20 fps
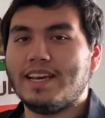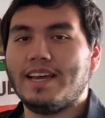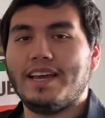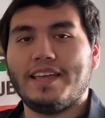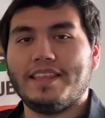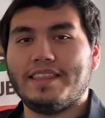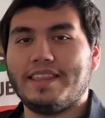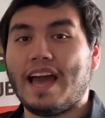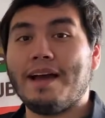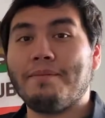
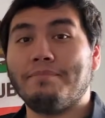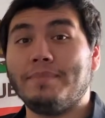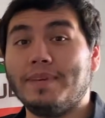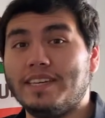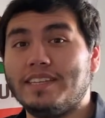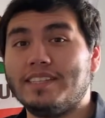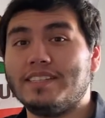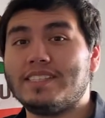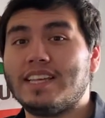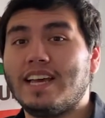that
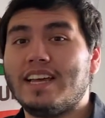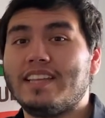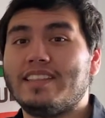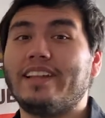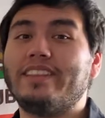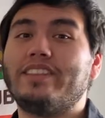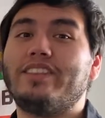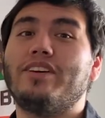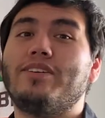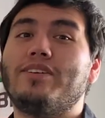means that
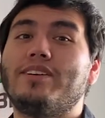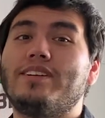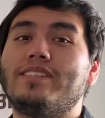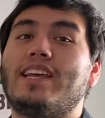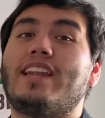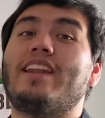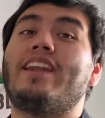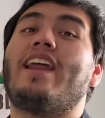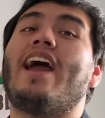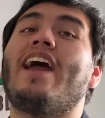there is an
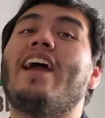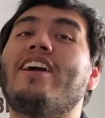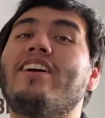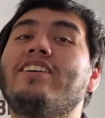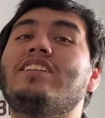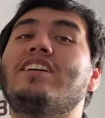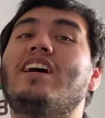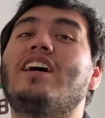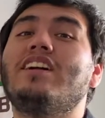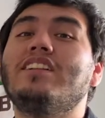inherent
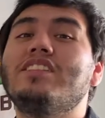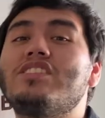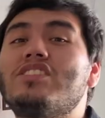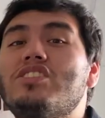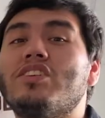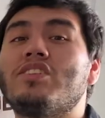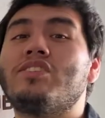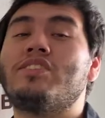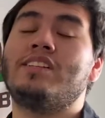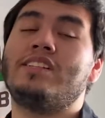
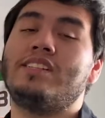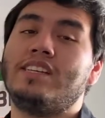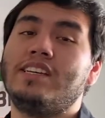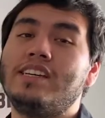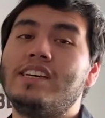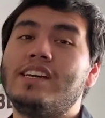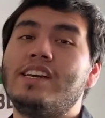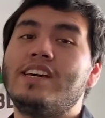uncertainty